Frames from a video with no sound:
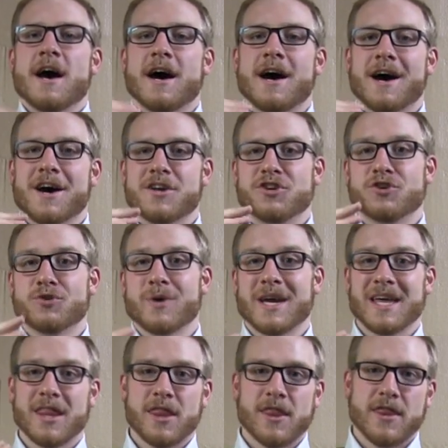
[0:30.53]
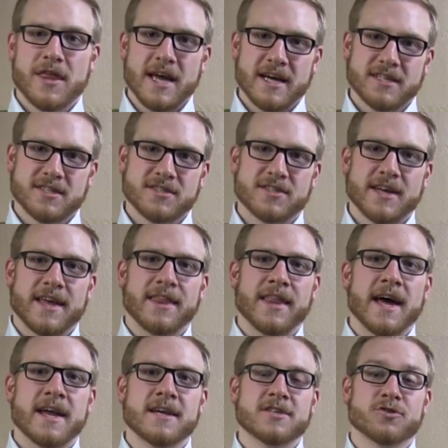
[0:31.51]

uh, doing this, and that